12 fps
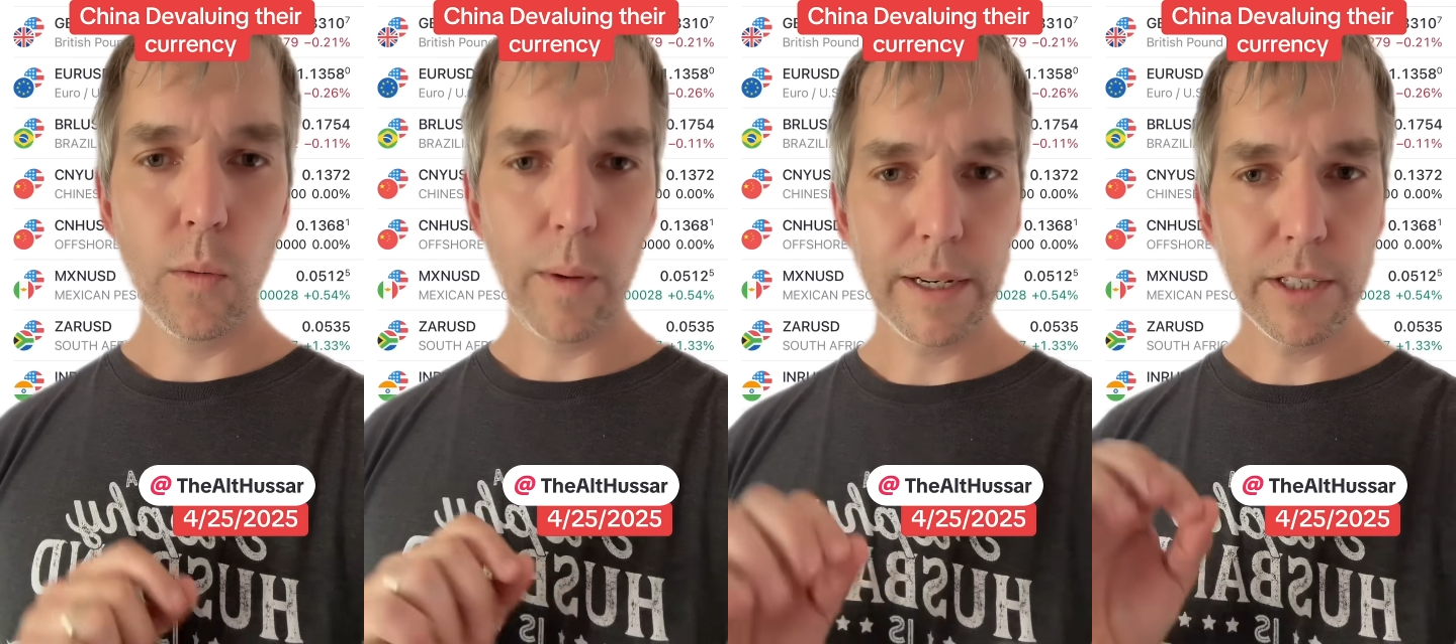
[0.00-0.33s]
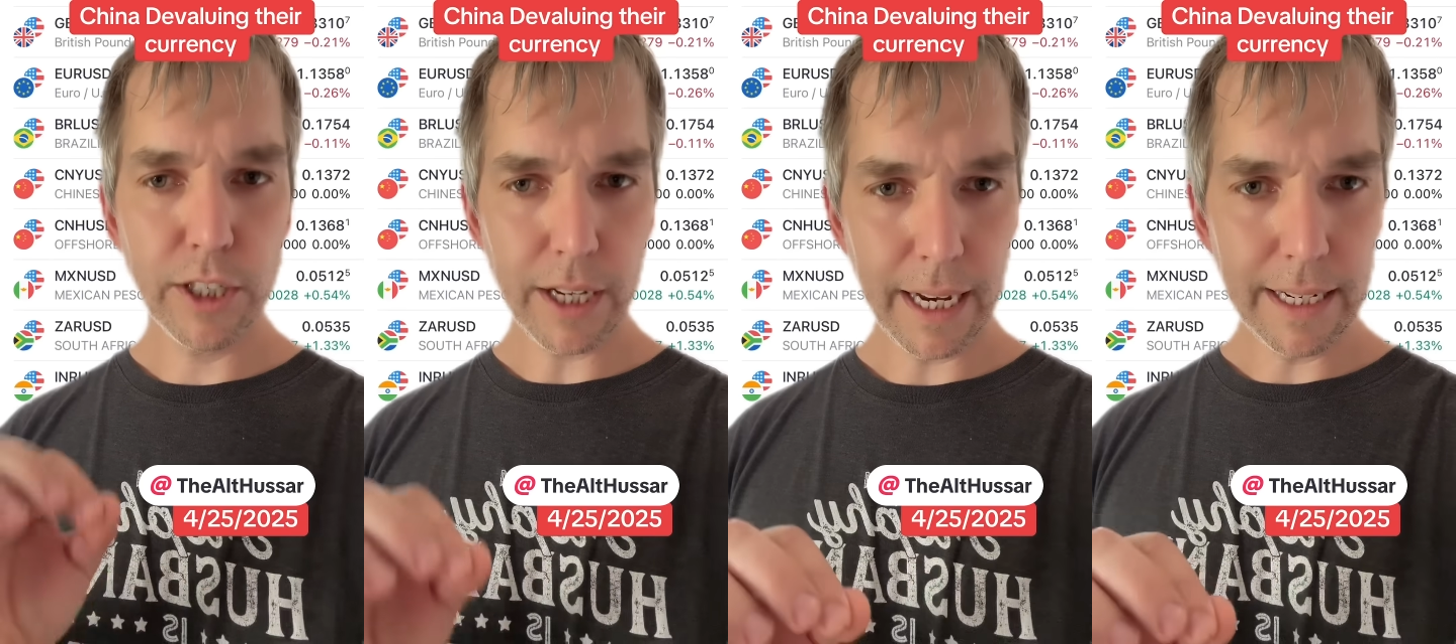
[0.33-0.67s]
When
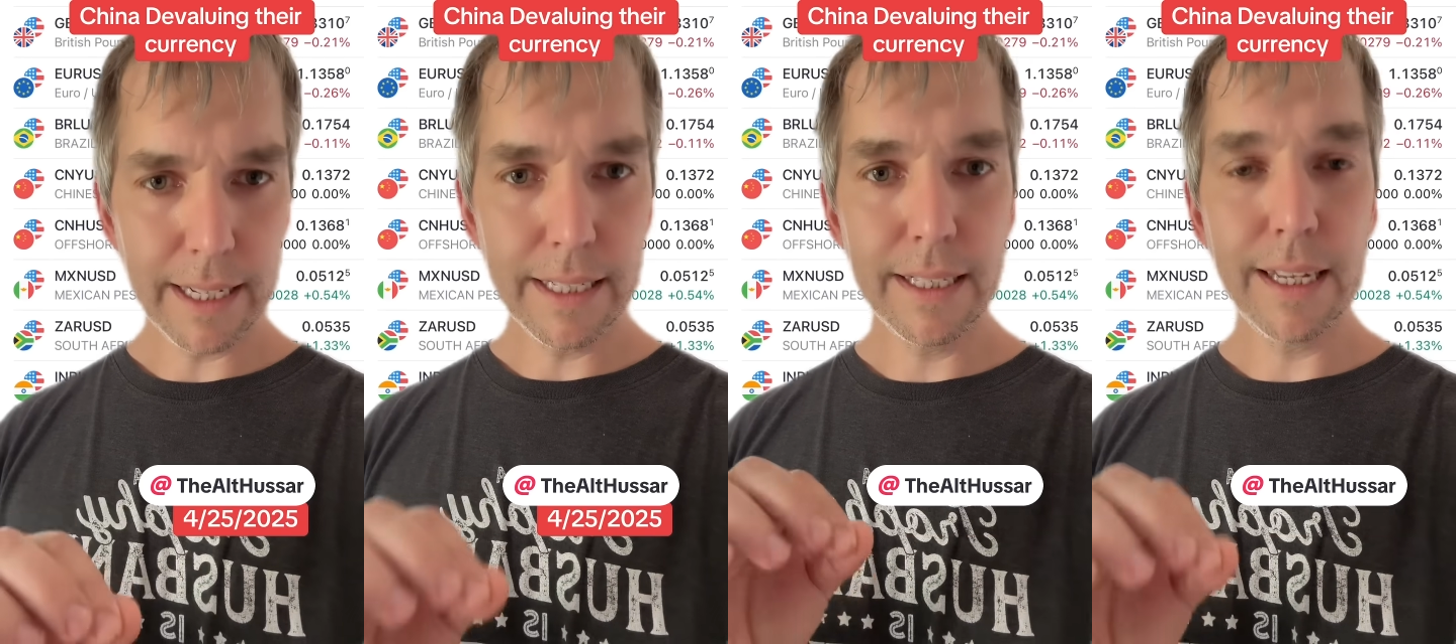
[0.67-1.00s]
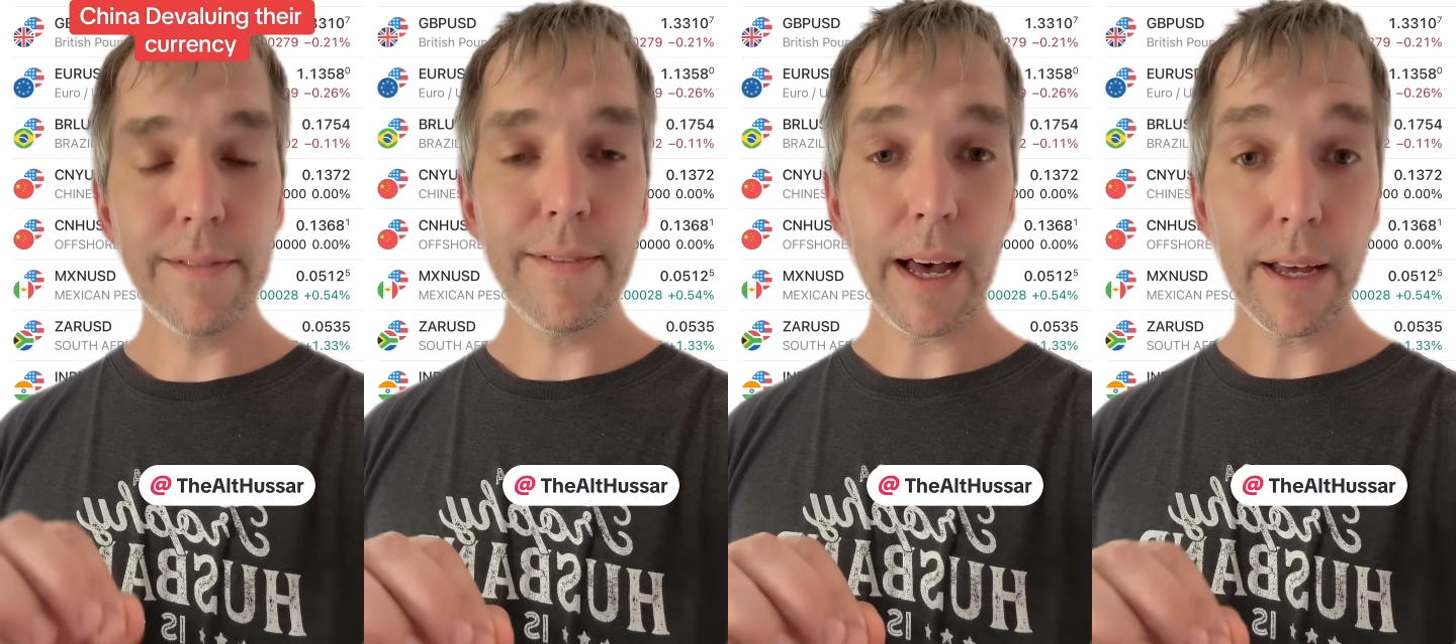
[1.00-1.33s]
China
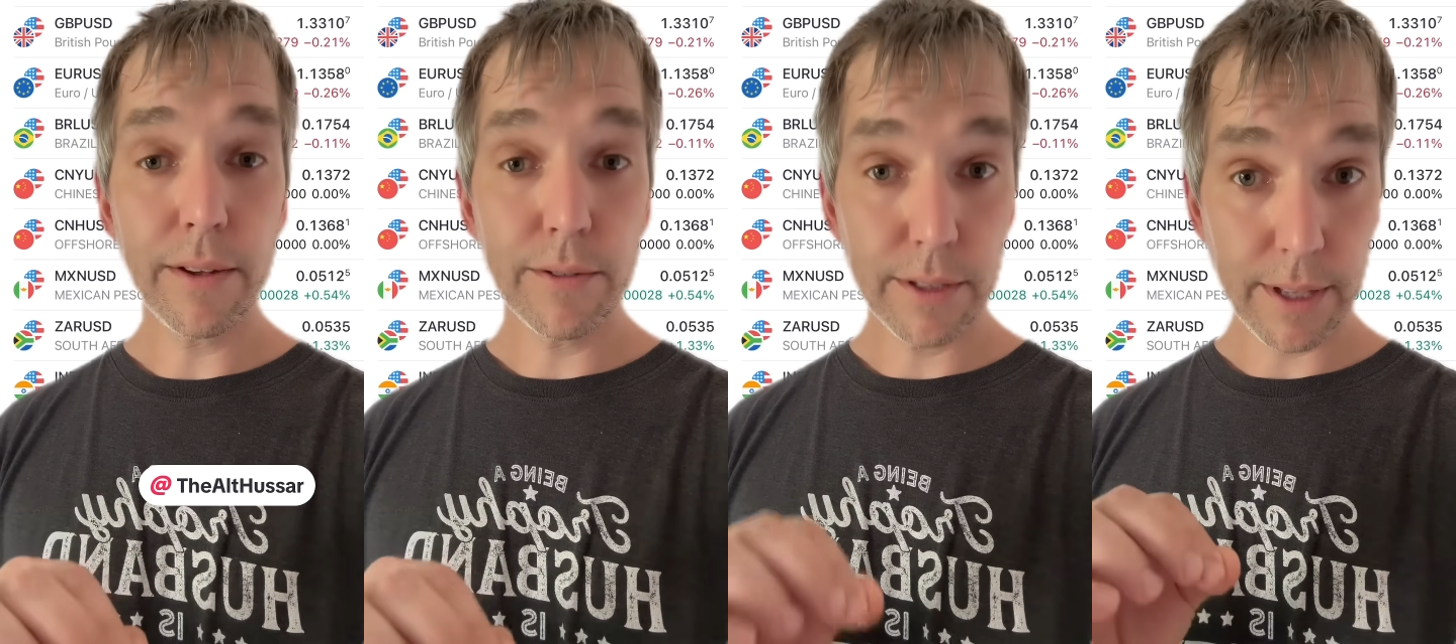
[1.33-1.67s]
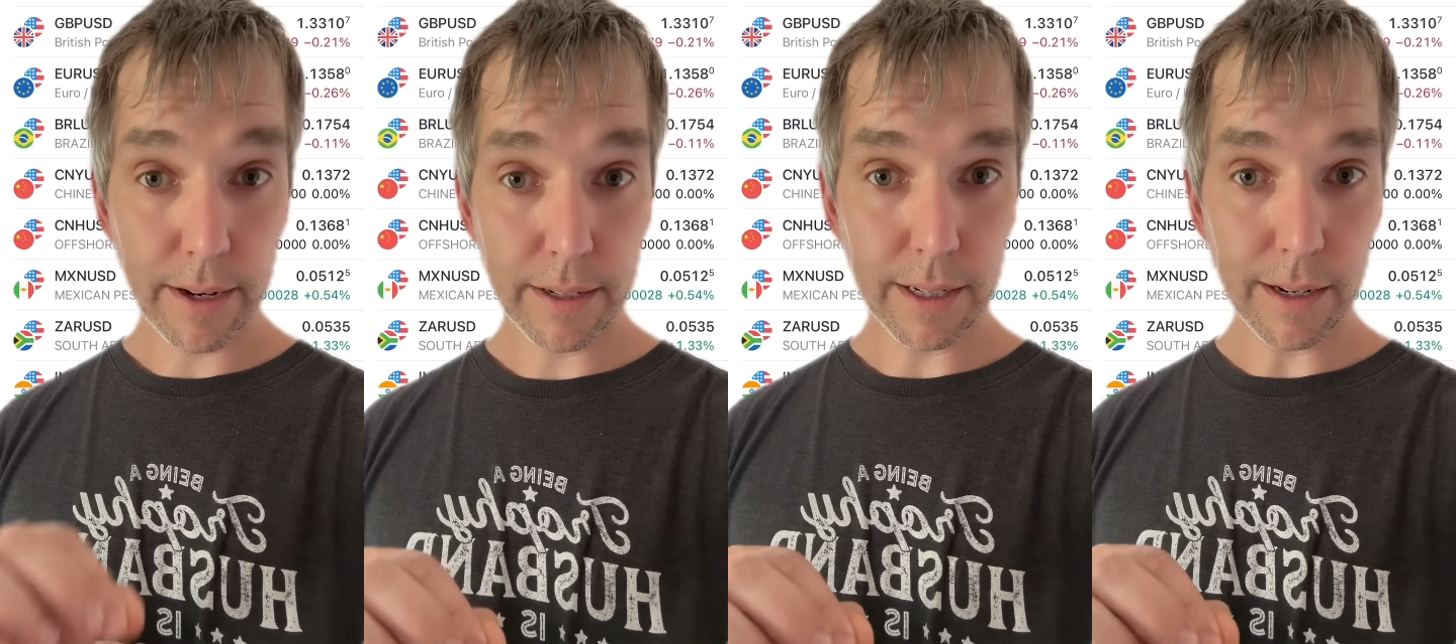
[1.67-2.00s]
devalues
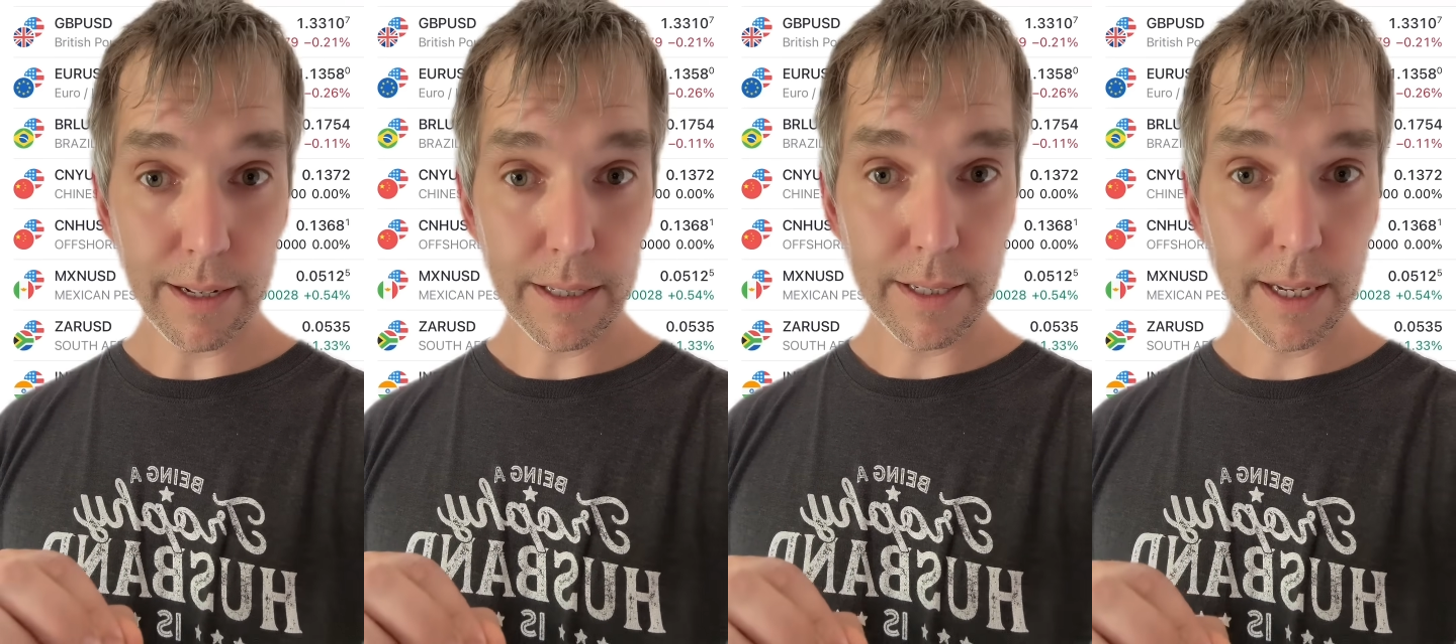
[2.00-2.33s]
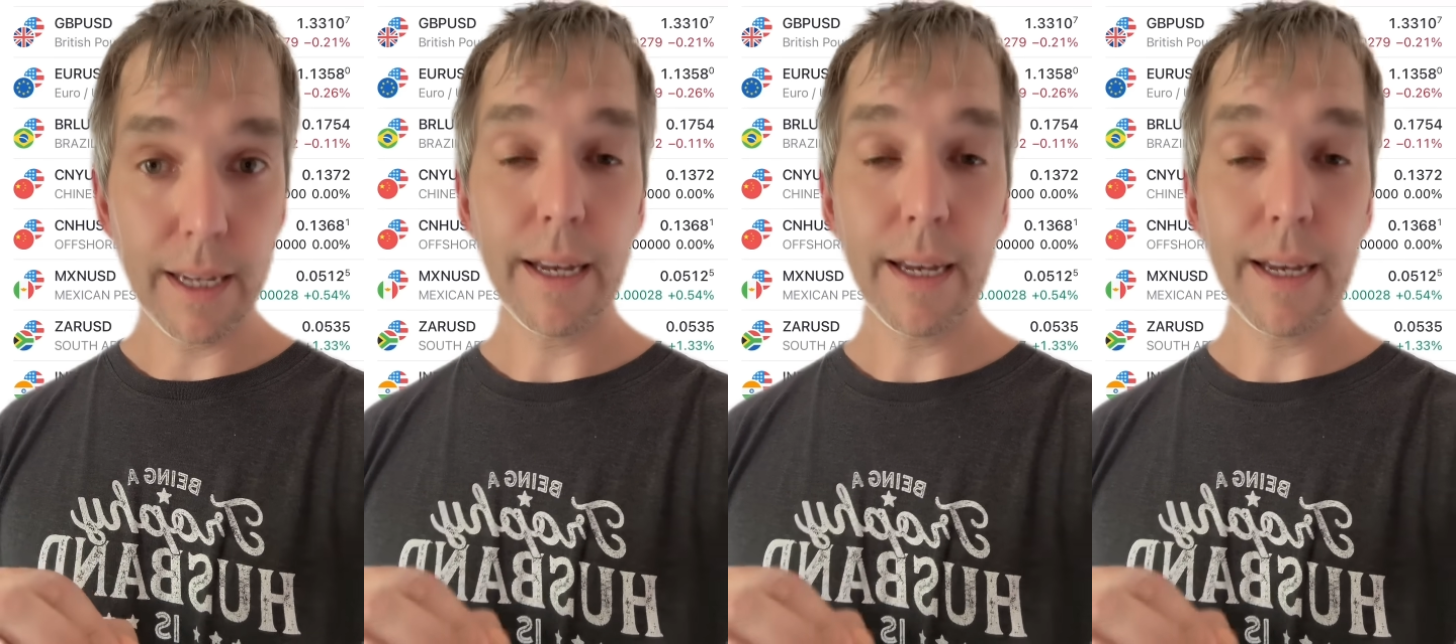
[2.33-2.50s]
their currency